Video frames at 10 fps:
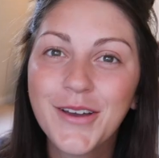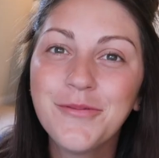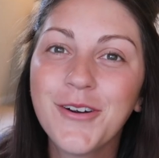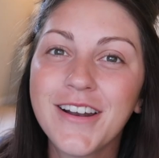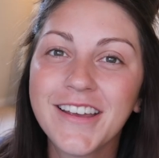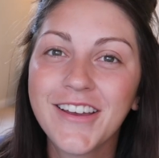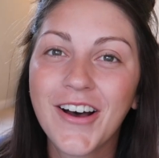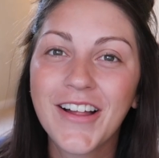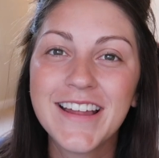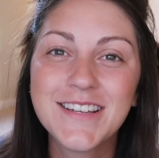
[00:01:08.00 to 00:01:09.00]
Good morning,
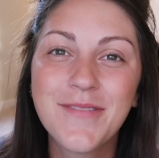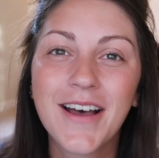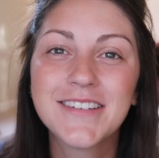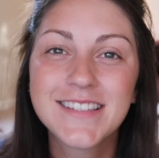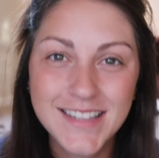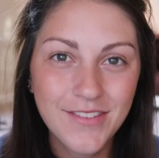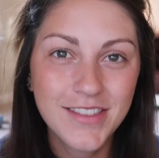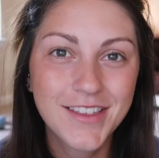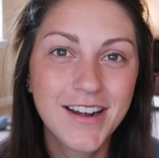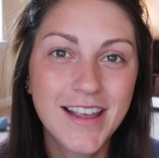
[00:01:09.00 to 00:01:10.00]
y'all. It's about
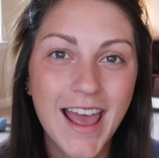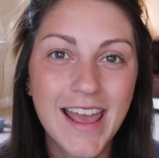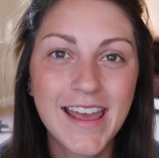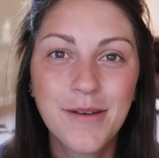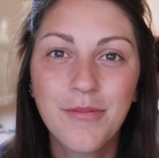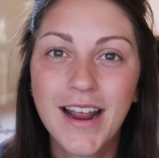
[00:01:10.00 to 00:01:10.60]
7:30 a.m.